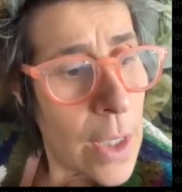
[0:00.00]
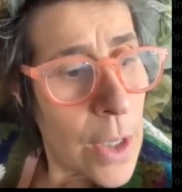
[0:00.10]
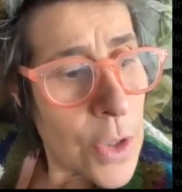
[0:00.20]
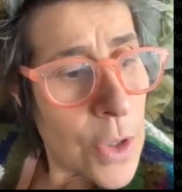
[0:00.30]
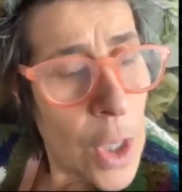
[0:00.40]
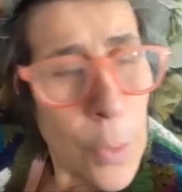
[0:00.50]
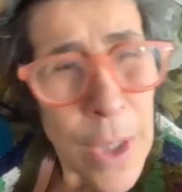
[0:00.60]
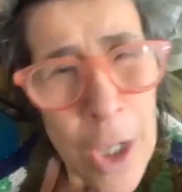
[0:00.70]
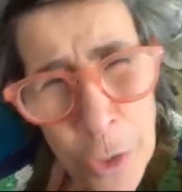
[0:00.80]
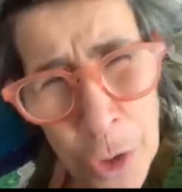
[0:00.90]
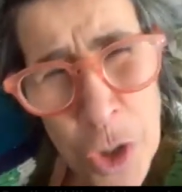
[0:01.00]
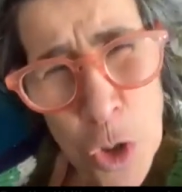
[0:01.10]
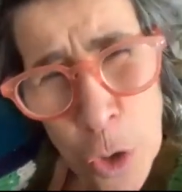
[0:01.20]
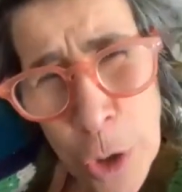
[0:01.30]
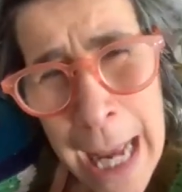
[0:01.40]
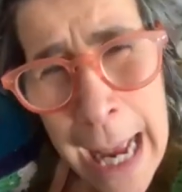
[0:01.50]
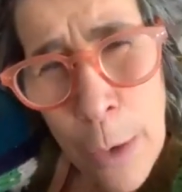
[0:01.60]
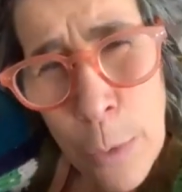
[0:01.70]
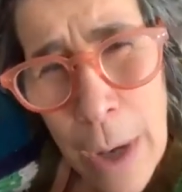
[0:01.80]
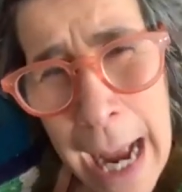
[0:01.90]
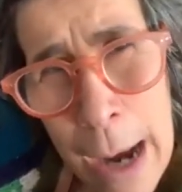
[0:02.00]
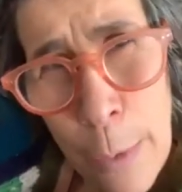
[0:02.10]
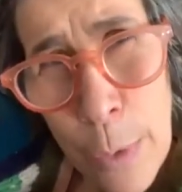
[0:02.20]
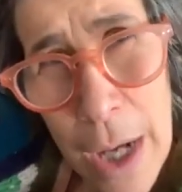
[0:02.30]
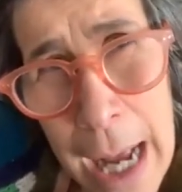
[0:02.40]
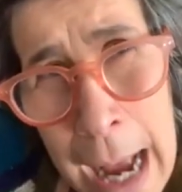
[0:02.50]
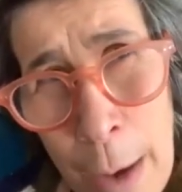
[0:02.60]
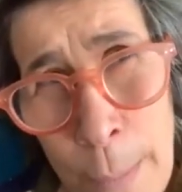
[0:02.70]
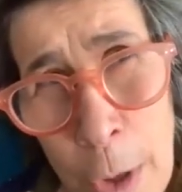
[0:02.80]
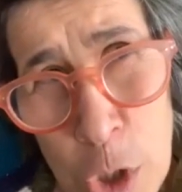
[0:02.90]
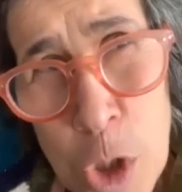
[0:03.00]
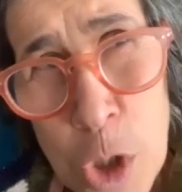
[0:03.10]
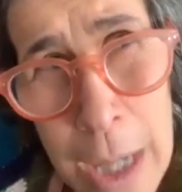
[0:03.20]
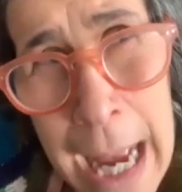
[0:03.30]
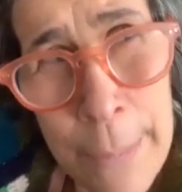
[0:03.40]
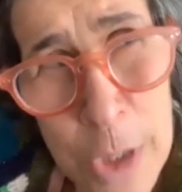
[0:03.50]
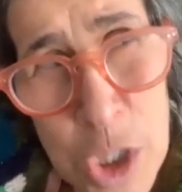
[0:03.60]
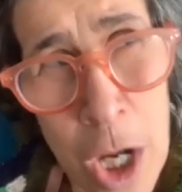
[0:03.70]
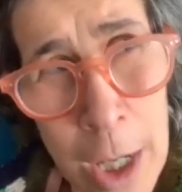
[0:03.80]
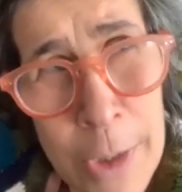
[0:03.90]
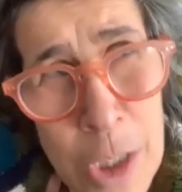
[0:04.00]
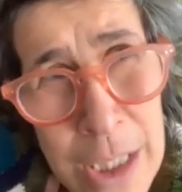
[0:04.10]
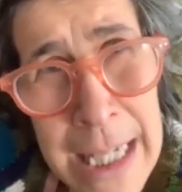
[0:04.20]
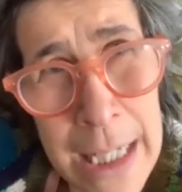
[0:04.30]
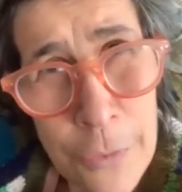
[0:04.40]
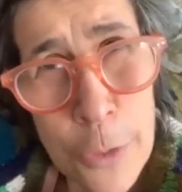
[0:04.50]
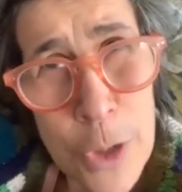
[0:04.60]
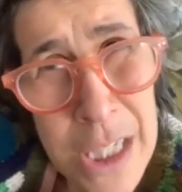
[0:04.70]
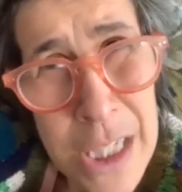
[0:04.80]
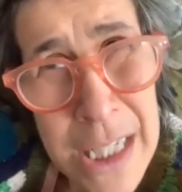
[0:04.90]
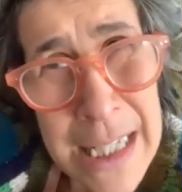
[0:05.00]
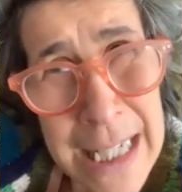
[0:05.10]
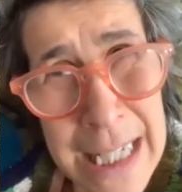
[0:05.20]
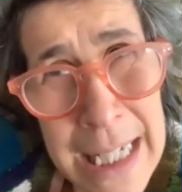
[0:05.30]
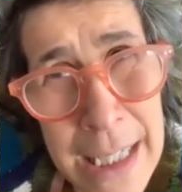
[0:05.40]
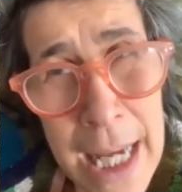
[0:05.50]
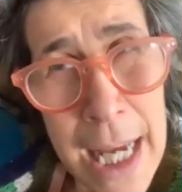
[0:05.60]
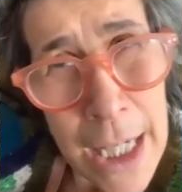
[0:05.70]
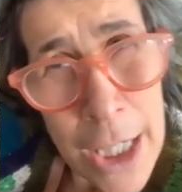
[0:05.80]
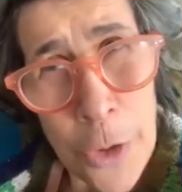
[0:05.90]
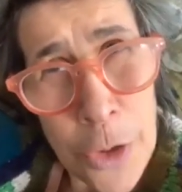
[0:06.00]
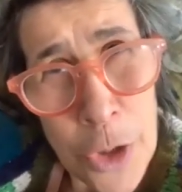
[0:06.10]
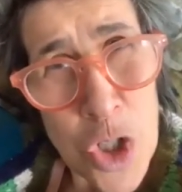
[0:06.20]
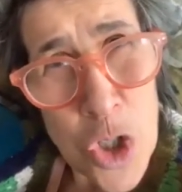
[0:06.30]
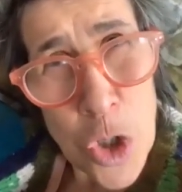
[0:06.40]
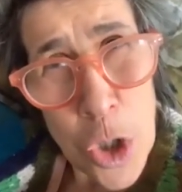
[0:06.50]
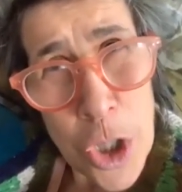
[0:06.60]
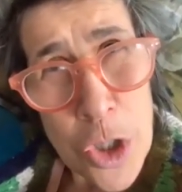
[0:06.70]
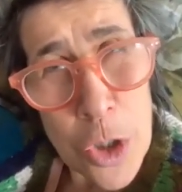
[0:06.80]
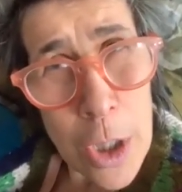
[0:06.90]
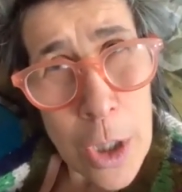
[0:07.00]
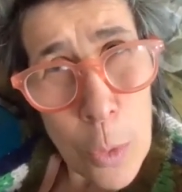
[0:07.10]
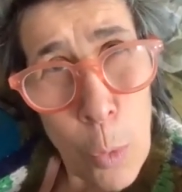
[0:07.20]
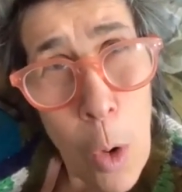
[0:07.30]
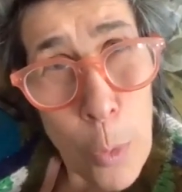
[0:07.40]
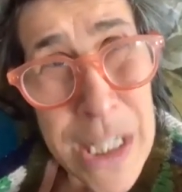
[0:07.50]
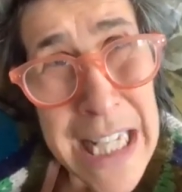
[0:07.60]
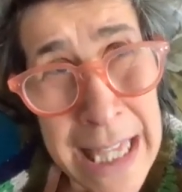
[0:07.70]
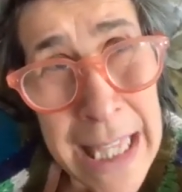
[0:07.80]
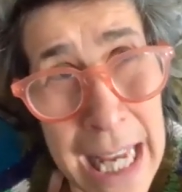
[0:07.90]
so he understood how much time you need for a scene. He understood what was in that